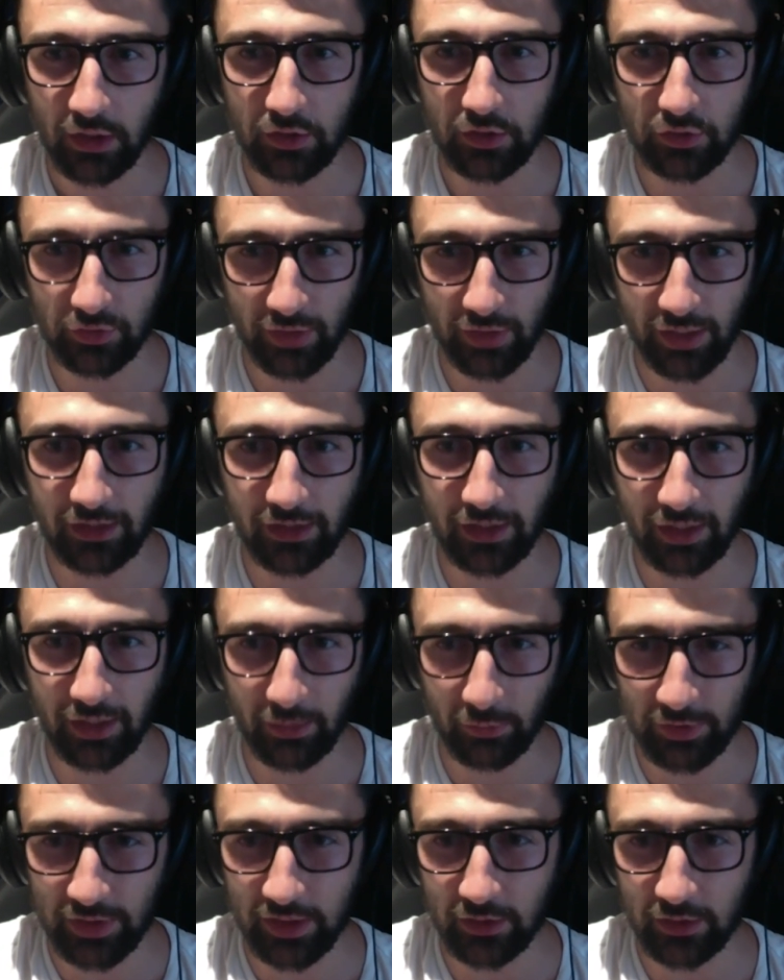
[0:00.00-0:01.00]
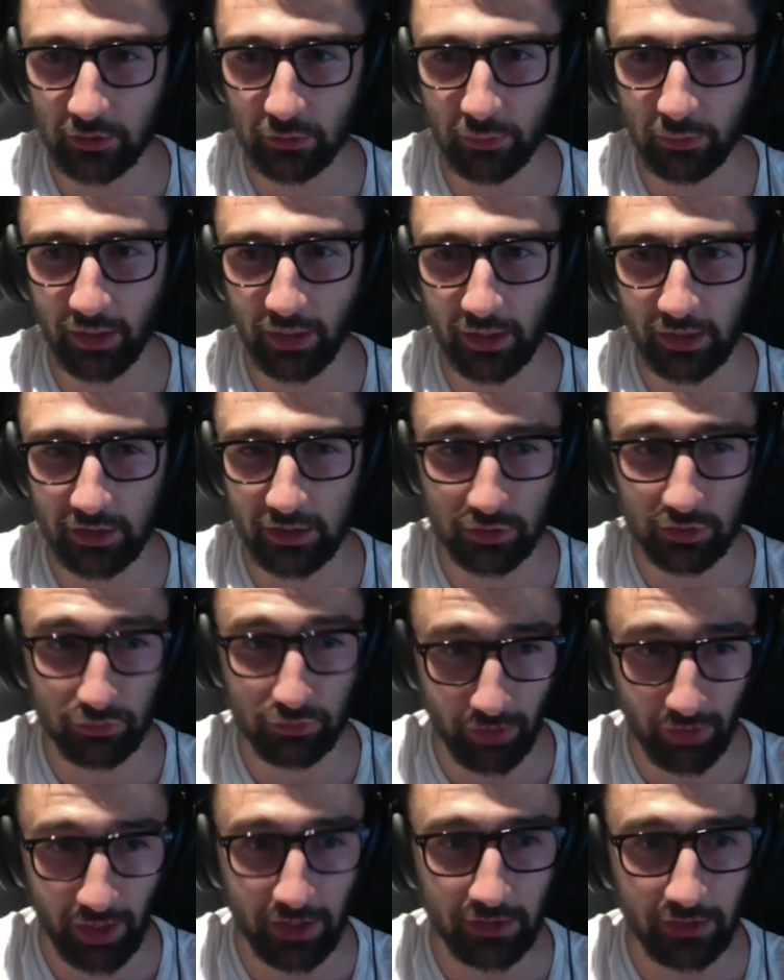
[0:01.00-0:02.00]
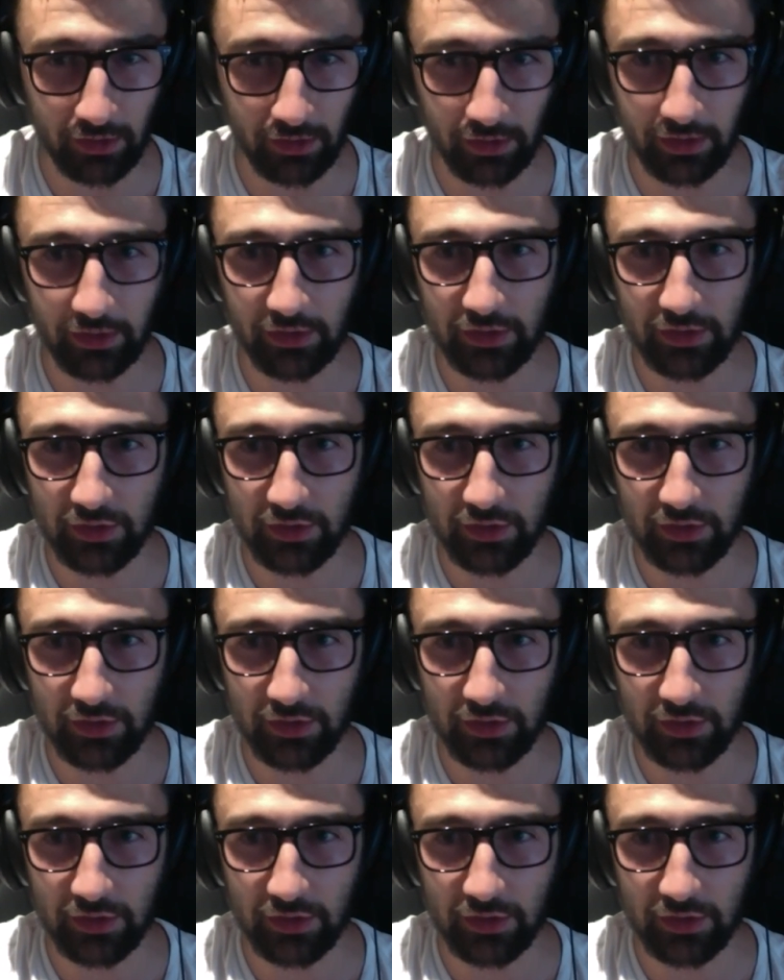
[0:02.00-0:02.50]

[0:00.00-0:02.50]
track that single page granularly.